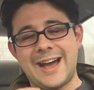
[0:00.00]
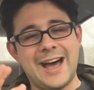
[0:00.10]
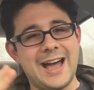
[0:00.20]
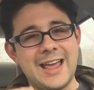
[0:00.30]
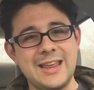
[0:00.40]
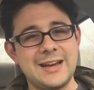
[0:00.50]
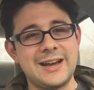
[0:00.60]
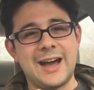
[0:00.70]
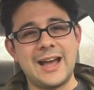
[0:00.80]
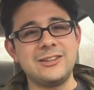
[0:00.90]

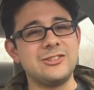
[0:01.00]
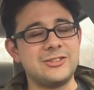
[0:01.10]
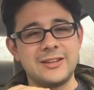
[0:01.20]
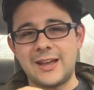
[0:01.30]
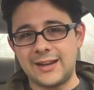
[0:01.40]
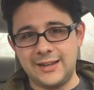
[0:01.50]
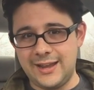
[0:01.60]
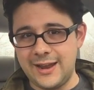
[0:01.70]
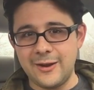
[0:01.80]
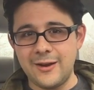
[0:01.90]
I just did not
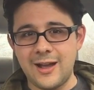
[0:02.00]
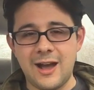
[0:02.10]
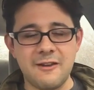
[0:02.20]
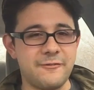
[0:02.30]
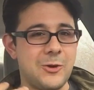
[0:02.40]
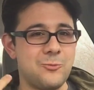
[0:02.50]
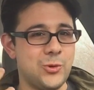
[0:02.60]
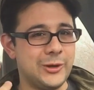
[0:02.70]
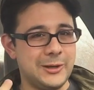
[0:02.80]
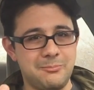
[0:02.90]
care. I felt
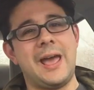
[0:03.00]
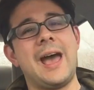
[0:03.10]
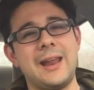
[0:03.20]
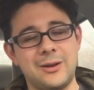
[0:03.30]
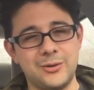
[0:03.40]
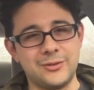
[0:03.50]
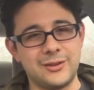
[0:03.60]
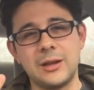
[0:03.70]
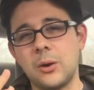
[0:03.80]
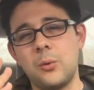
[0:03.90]
really bad. I was
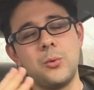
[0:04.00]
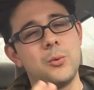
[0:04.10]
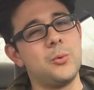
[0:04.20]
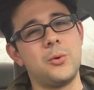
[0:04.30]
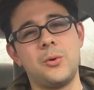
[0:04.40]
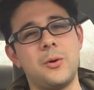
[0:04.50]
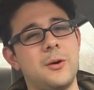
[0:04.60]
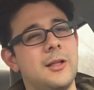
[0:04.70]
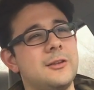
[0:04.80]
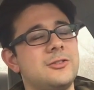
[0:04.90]
like, oh,
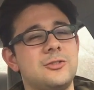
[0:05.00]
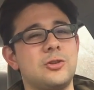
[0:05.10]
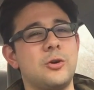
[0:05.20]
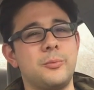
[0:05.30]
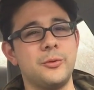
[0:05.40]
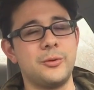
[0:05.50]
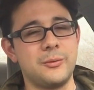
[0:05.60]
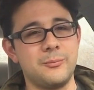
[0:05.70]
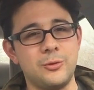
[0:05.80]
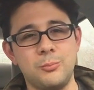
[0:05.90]
let's just hope you
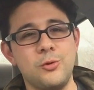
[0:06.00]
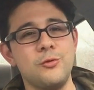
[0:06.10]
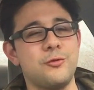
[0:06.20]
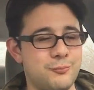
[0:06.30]
can move